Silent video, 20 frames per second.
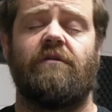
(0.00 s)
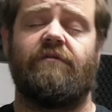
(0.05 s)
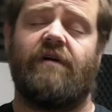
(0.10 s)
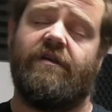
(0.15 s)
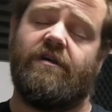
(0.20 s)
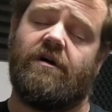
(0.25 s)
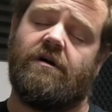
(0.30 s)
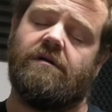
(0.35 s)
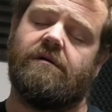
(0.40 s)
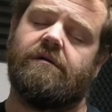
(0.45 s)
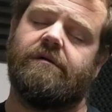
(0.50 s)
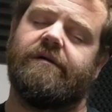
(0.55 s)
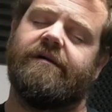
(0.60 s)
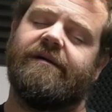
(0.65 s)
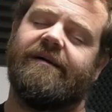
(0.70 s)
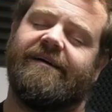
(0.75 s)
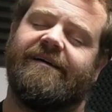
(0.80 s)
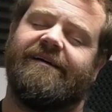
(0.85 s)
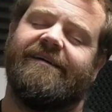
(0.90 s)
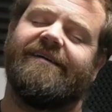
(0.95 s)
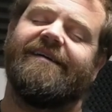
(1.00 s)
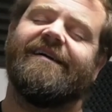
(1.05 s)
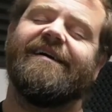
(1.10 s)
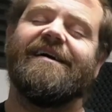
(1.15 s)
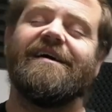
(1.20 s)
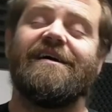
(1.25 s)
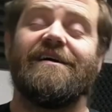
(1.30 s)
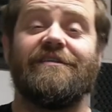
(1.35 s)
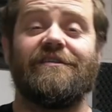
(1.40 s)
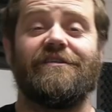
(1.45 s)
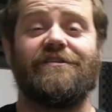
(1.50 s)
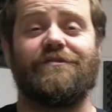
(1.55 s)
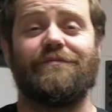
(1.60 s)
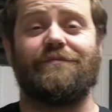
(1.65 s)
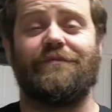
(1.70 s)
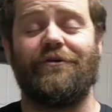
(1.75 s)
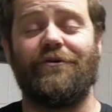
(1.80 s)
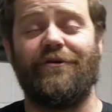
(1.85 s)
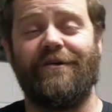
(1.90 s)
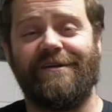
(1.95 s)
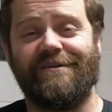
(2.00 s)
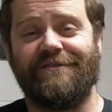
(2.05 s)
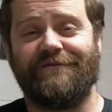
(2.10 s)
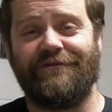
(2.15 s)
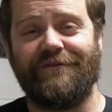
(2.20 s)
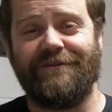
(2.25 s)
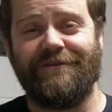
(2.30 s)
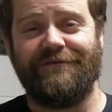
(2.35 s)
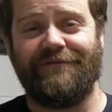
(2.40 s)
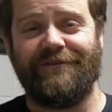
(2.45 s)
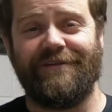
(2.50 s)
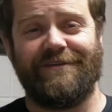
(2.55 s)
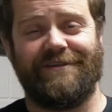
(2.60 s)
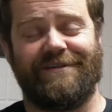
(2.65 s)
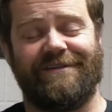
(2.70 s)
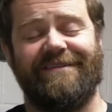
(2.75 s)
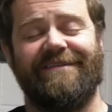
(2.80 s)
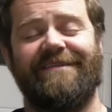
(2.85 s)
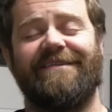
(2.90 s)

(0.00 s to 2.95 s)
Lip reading: rather, the support is fully, fully